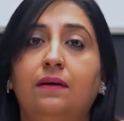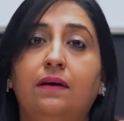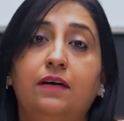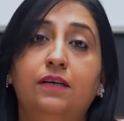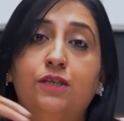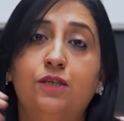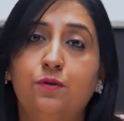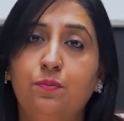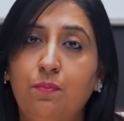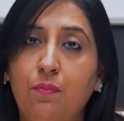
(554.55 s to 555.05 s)

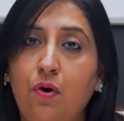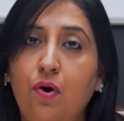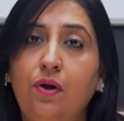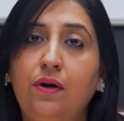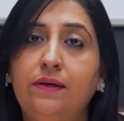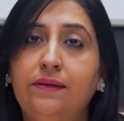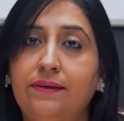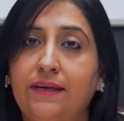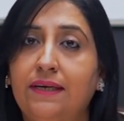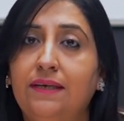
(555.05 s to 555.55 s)
A
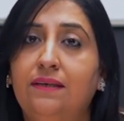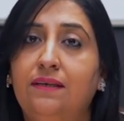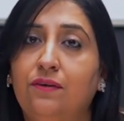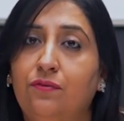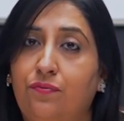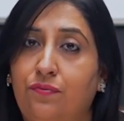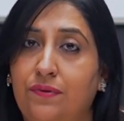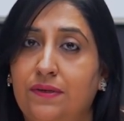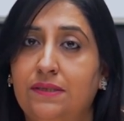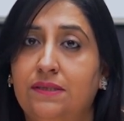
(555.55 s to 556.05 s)
small rate
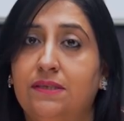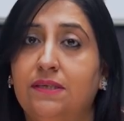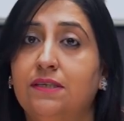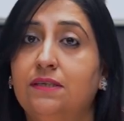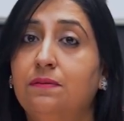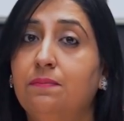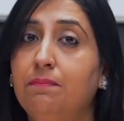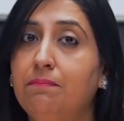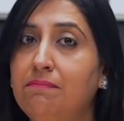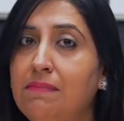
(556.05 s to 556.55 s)

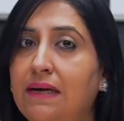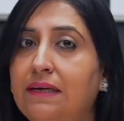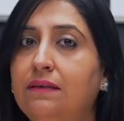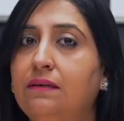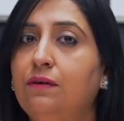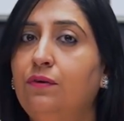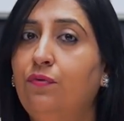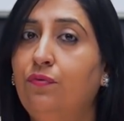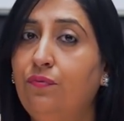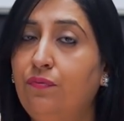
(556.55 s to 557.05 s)
differences
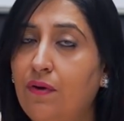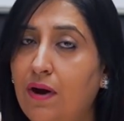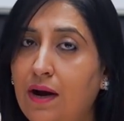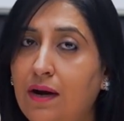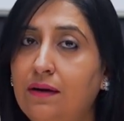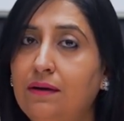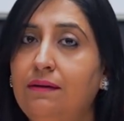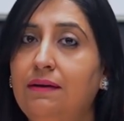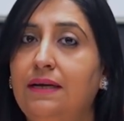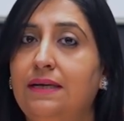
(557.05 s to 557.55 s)
matter
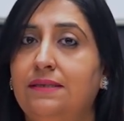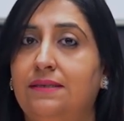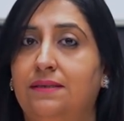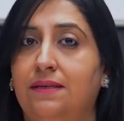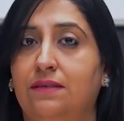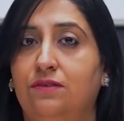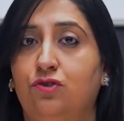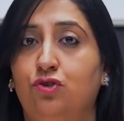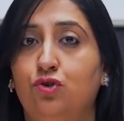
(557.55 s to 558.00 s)
far less than